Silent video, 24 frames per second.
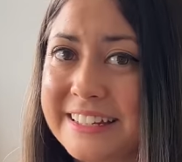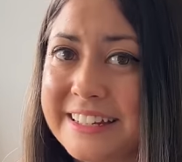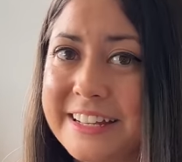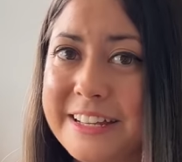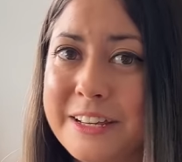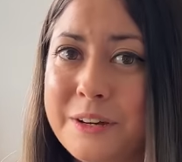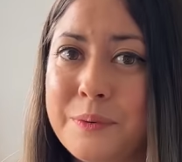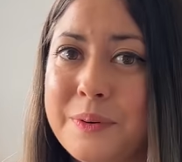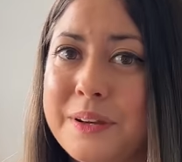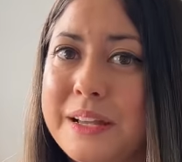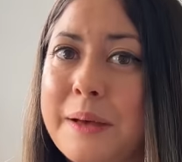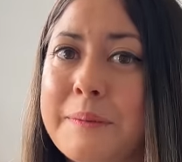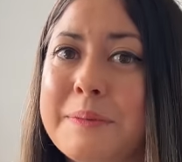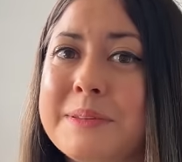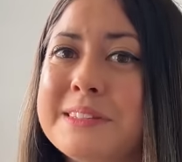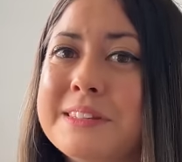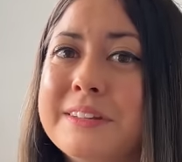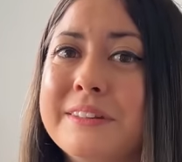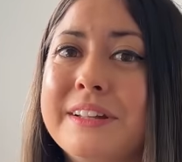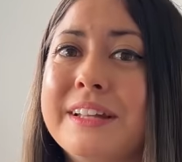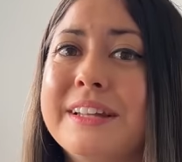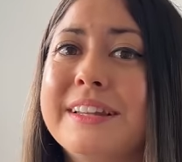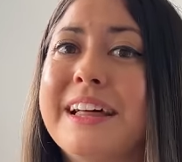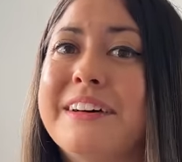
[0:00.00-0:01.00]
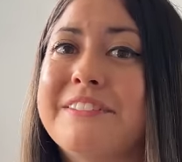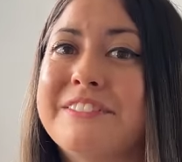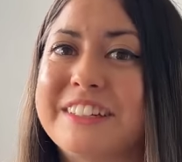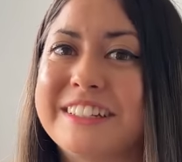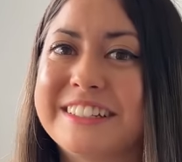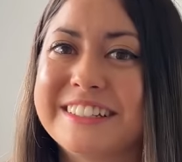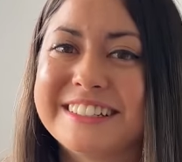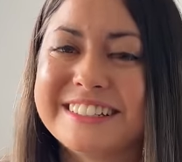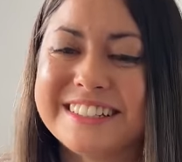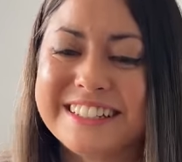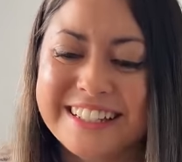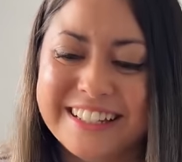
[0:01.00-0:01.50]
here. We absolutely love
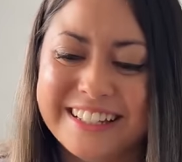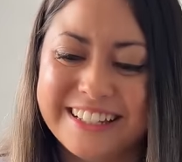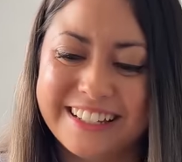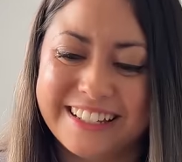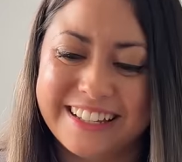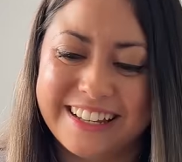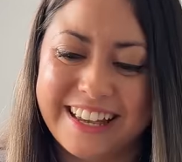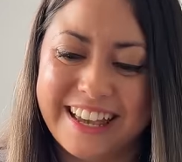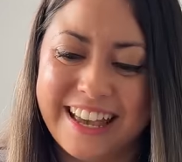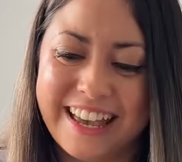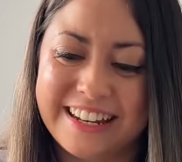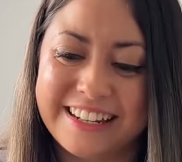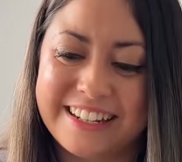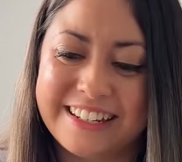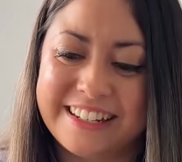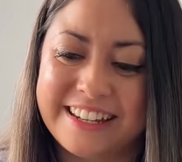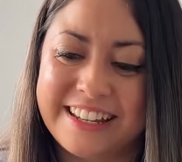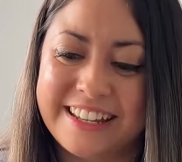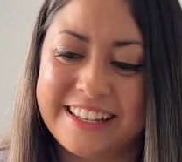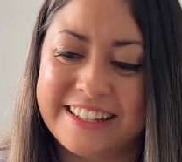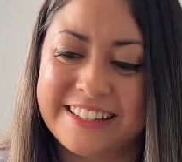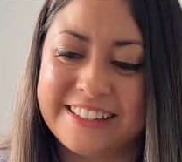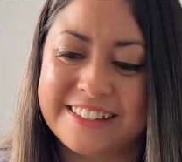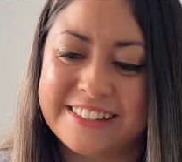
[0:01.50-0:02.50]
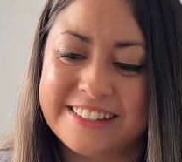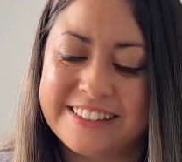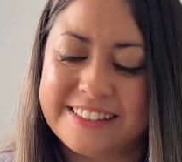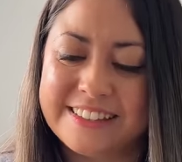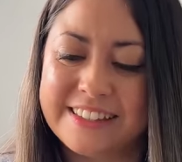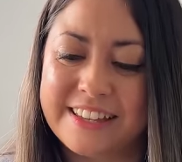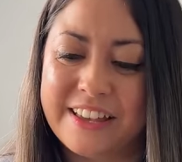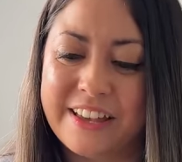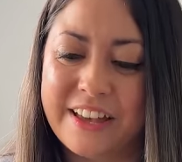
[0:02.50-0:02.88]
it and it is,